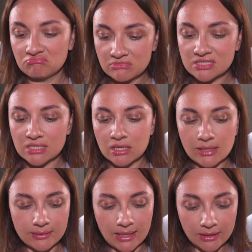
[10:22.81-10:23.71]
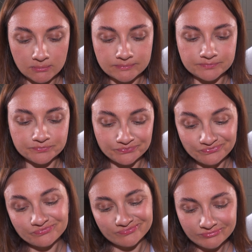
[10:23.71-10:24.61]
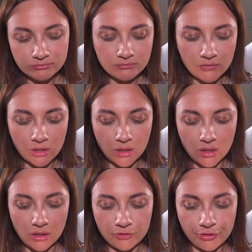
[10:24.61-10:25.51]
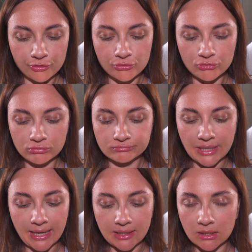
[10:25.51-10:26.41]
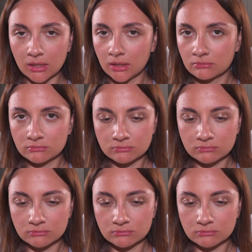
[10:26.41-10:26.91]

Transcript: stay like that through any